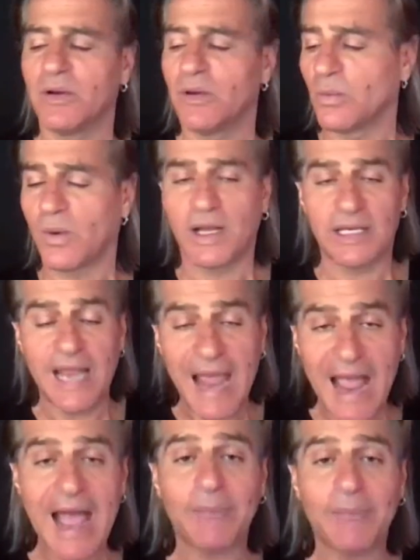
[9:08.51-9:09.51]
what
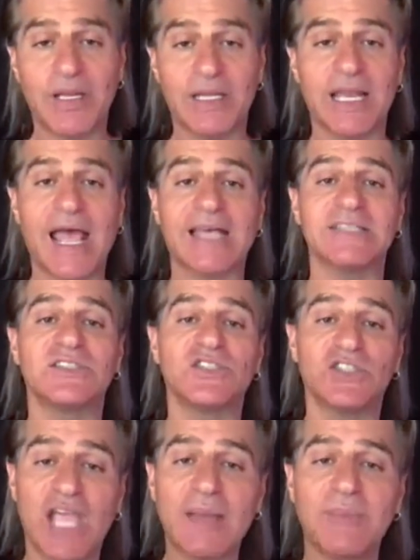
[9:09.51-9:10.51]
happened has
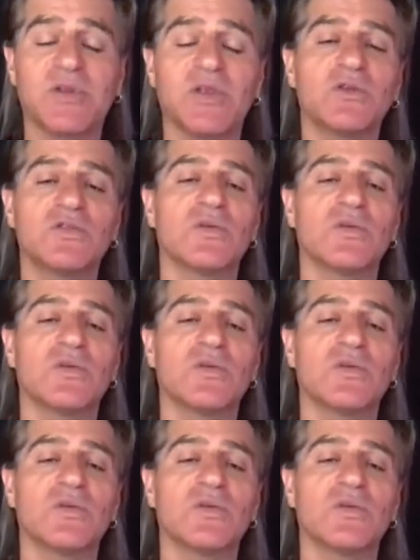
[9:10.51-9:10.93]
shaped you